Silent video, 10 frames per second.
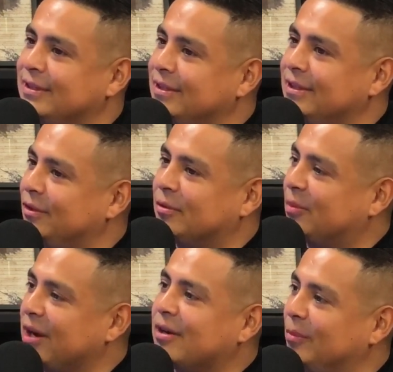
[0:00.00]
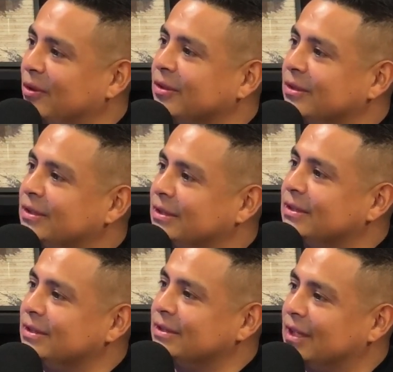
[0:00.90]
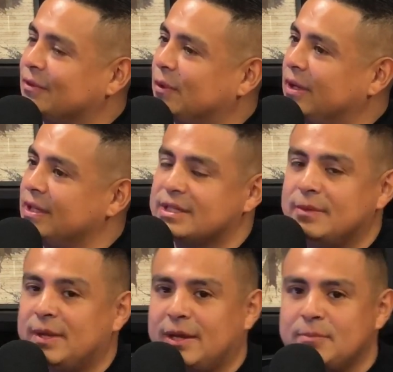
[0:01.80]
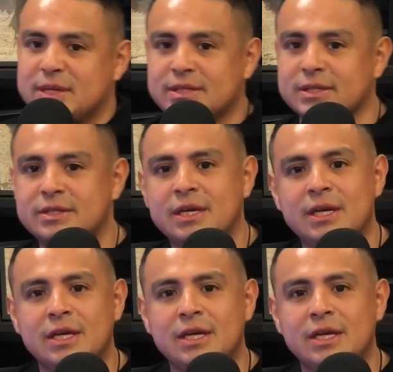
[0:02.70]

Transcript: Yeah. You're unbreakable. Yeah. Mm-hmm. That's where it is. Same thing in business.